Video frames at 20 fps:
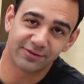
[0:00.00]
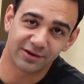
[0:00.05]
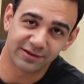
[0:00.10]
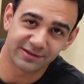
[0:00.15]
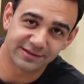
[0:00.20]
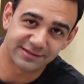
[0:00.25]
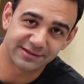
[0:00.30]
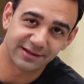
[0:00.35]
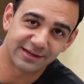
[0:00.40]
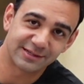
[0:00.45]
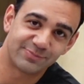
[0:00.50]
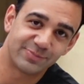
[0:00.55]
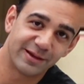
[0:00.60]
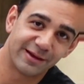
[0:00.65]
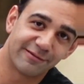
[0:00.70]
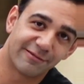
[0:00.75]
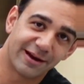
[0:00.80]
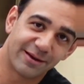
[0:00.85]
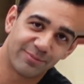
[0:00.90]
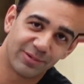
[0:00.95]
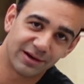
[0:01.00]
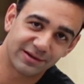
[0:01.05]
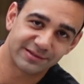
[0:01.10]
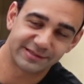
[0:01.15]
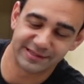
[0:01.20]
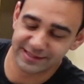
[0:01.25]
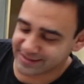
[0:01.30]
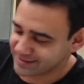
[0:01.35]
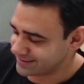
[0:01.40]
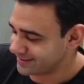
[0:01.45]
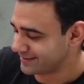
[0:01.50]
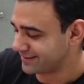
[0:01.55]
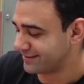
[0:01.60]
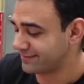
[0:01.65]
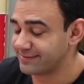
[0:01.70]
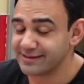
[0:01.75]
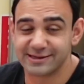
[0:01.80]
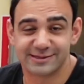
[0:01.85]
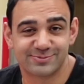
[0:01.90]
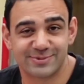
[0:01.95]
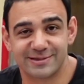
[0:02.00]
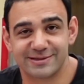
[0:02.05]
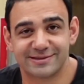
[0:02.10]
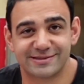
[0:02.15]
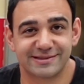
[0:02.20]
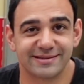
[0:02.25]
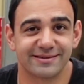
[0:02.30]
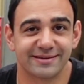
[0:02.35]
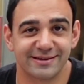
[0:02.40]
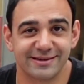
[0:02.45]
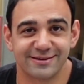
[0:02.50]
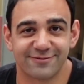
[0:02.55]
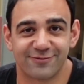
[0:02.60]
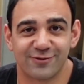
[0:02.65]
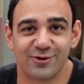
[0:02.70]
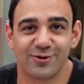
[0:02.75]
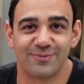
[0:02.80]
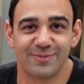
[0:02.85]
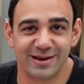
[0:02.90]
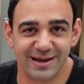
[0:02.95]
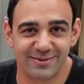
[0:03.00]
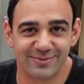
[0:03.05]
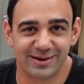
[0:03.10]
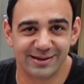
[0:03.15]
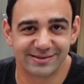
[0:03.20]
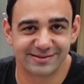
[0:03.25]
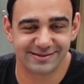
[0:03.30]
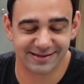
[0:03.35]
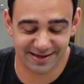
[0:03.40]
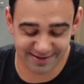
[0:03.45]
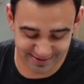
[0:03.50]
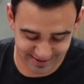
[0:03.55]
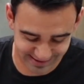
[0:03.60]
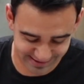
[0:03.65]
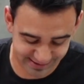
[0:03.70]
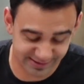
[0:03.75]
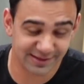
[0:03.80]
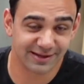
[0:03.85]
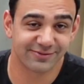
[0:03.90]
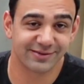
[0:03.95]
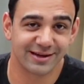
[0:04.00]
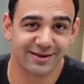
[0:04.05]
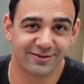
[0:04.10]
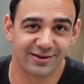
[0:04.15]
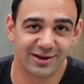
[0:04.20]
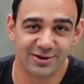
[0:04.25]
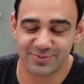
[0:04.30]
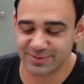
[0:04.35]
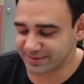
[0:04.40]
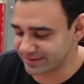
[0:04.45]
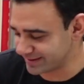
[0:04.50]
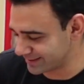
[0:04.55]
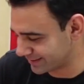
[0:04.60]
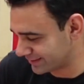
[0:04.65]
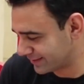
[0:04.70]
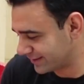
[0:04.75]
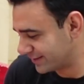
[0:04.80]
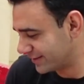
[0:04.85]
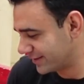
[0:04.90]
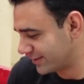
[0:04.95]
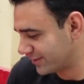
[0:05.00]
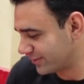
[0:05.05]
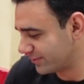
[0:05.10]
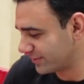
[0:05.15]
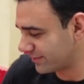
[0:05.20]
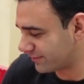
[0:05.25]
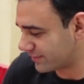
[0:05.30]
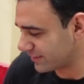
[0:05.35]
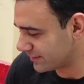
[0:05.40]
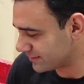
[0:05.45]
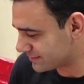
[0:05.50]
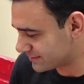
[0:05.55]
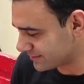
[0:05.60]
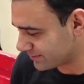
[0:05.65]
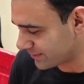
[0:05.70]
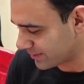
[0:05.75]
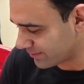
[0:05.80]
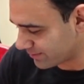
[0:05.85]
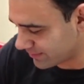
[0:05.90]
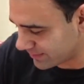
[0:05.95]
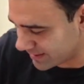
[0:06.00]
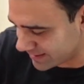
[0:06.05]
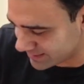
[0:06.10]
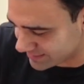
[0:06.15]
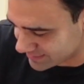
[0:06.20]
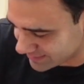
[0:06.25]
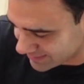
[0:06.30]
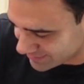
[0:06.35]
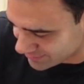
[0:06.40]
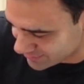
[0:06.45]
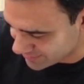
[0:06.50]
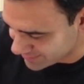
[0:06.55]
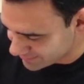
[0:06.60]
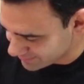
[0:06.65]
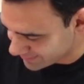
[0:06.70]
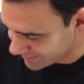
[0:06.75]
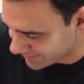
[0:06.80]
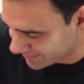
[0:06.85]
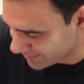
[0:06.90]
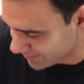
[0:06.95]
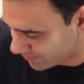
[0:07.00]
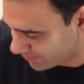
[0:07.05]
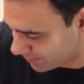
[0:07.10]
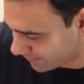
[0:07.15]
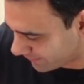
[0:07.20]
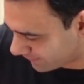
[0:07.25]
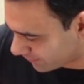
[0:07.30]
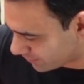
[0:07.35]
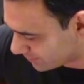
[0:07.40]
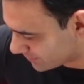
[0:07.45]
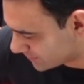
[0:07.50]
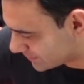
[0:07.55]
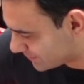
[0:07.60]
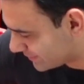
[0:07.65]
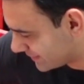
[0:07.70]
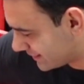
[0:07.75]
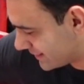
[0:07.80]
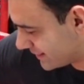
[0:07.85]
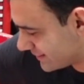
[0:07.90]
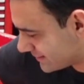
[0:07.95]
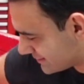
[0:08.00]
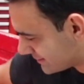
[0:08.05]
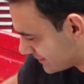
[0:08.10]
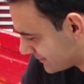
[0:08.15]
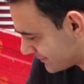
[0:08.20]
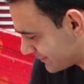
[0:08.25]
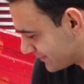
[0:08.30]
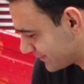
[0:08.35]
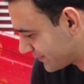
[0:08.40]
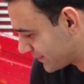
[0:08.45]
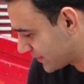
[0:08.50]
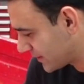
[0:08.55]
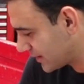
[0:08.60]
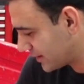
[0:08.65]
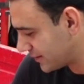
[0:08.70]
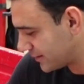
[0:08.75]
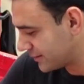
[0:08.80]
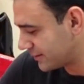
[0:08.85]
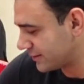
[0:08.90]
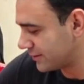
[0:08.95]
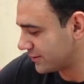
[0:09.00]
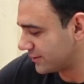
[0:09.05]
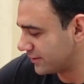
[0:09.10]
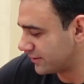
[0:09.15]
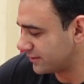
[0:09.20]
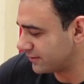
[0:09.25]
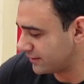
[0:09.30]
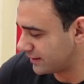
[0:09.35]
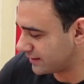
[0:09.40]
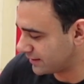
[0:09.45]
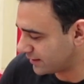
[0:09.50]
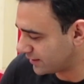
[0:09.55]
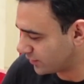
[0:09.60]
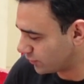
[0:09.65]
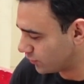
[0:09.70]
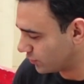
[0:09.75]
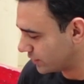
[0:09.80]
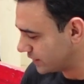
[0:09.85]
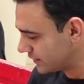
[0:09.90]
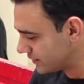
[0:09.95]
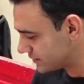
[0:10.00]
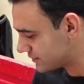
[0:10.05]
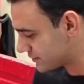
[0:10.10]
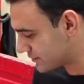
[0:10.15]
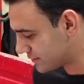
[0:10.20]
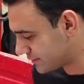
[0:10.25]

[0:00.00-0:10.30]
got this nice big red box here that has been sitting here for many months and I still haven't even opened it. We've got some Mace Engineering performance parts and goodies.